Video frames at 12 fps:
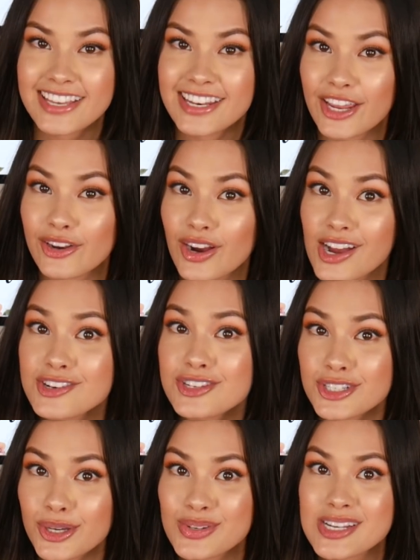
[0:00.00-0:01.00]
Now your
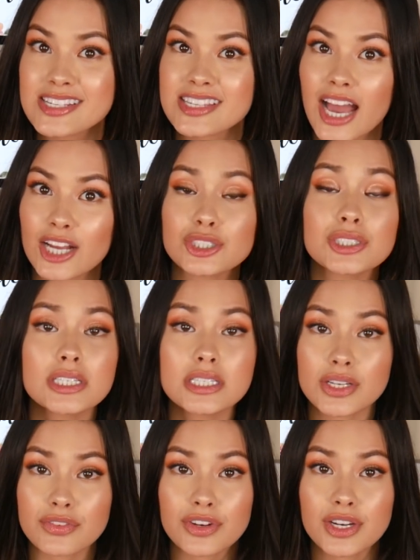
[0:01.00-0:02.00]
undertone is actually
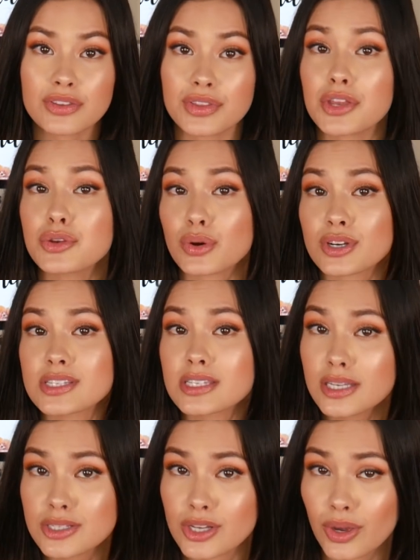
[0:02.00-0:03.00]
different than your
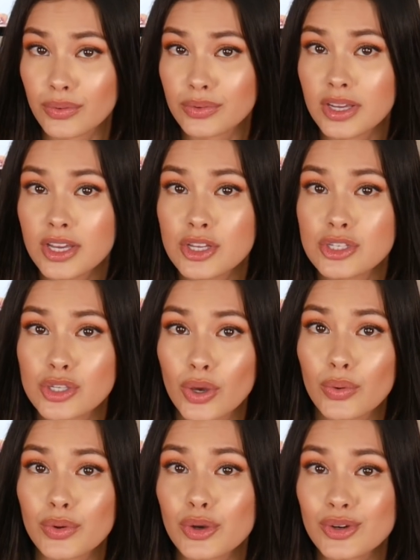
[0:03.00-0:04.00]
skin tone.
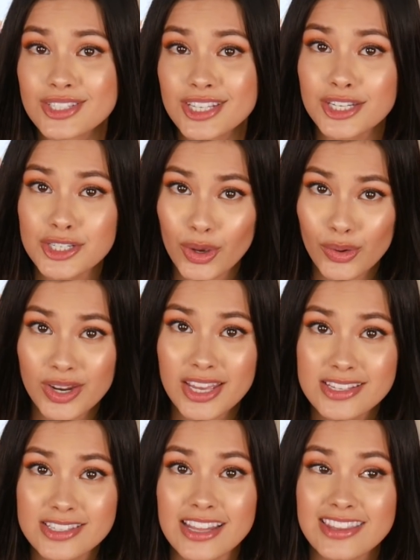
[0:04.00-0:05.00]
So your skin tone
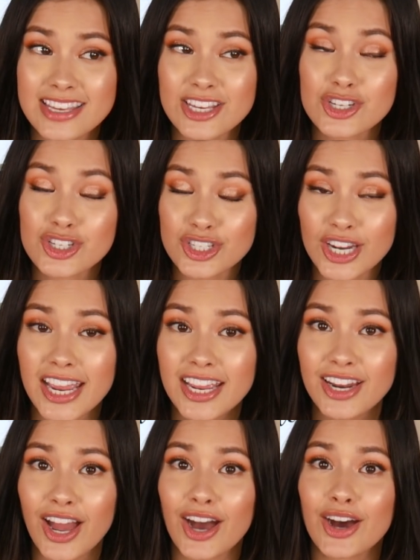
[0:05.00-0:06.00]
is the
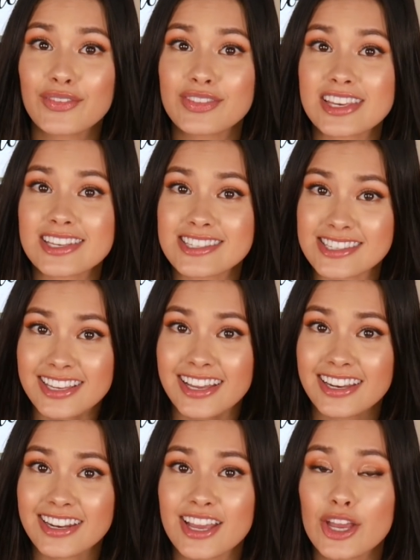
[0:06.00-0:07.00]
shade of the
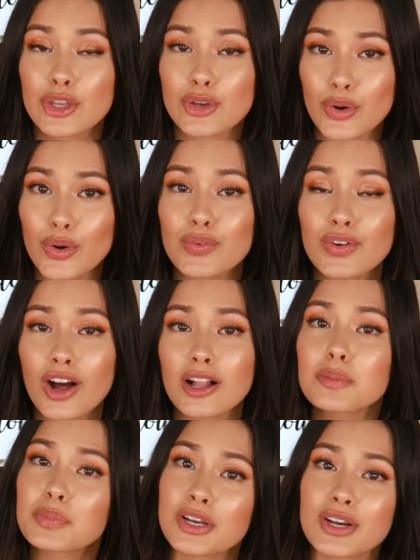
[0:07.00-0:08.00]
skin, your
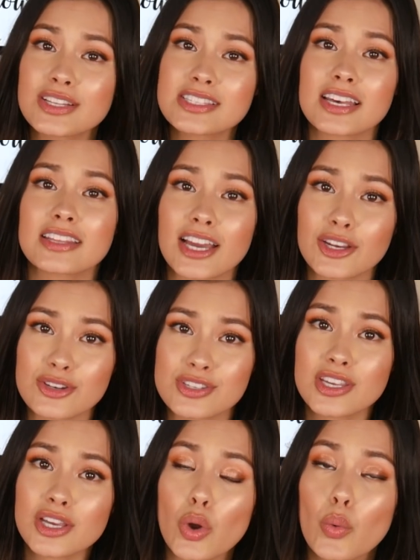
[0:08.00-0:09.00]
overall appearance that you're
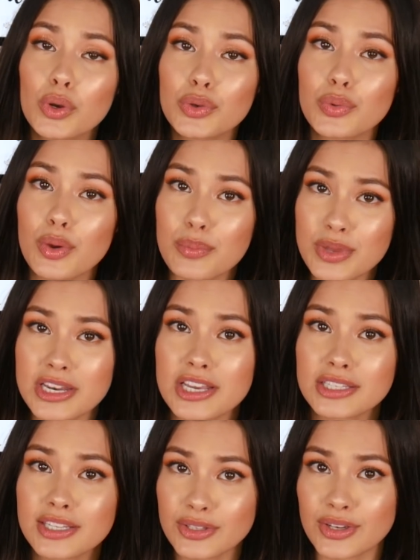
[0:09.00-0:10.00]
seeing when you
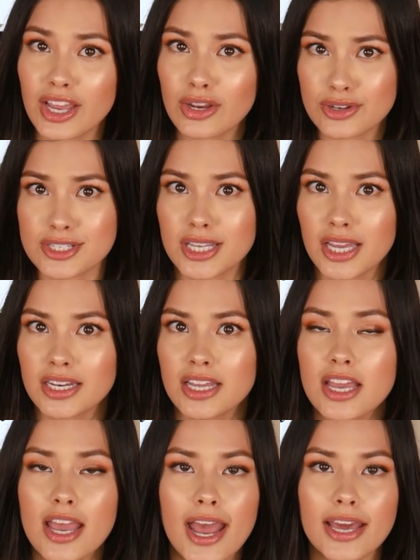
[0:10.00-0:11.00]
immediately look at your skin.
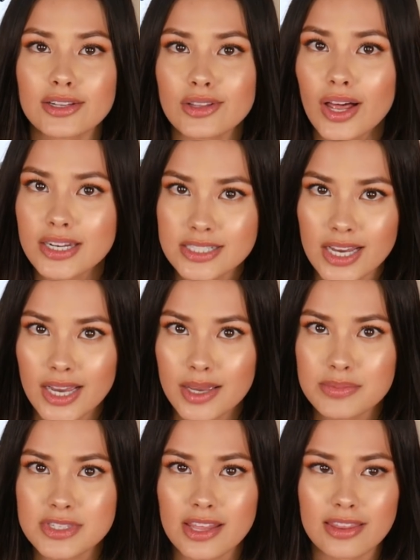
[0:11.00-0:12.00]
And a lot of
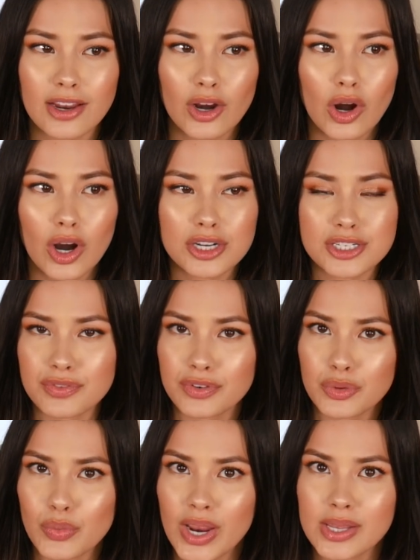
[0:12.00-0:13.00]
times there are
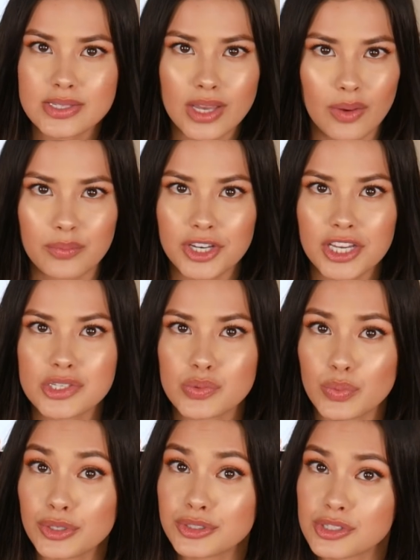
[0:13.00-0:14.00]
different ways companies
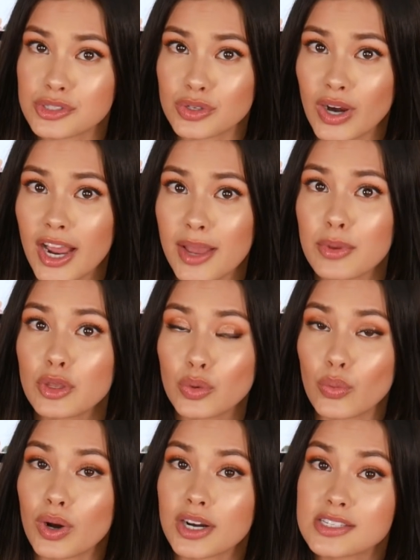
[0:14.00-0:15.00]
will describe
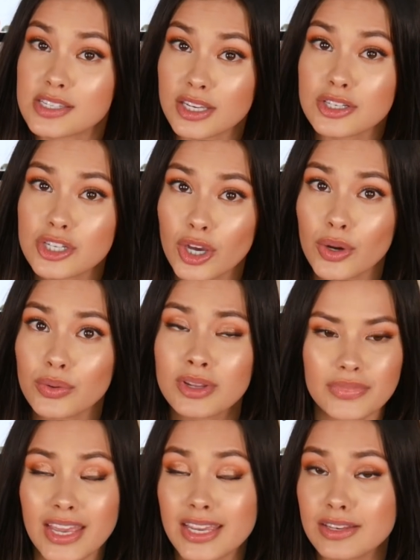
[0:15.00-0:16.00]
your skin tone.
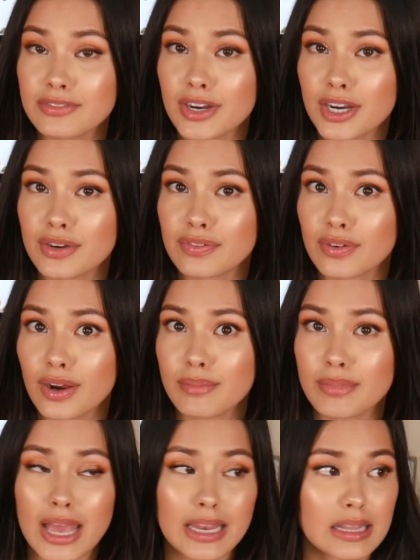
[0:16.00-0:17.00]
It can vary from
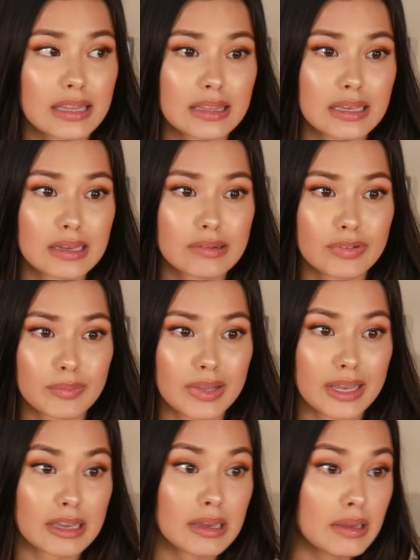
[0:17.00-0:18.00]
anything from
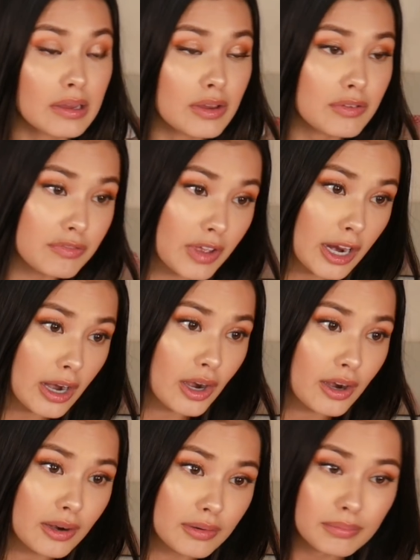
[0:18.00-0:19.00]
like
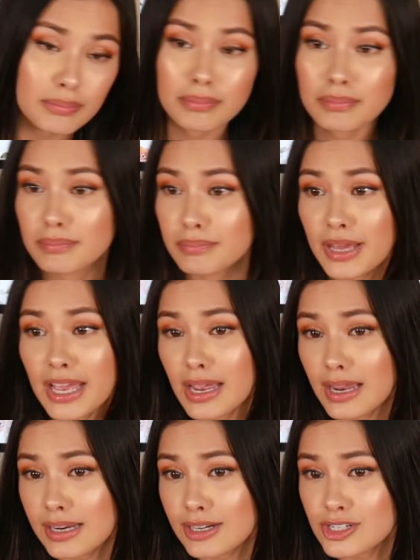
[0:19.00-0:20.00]
fair,
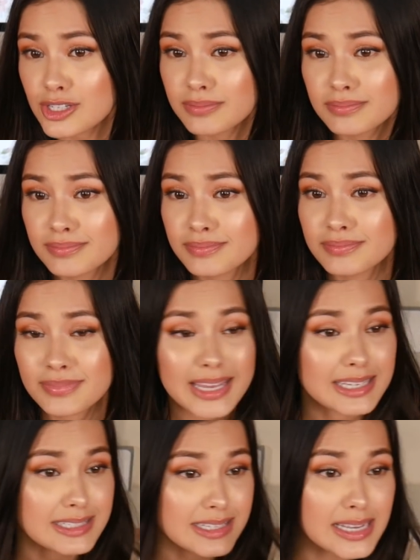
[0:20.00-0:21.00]
beige,
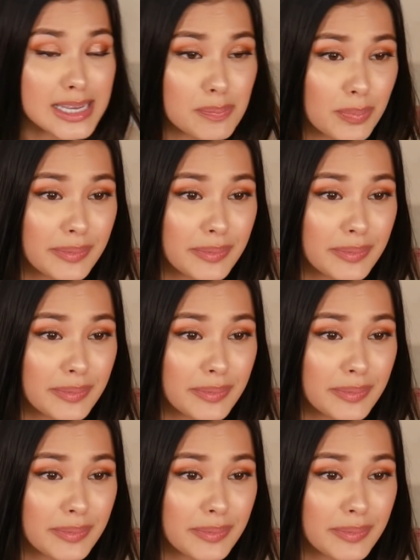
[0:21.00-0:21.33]
deep.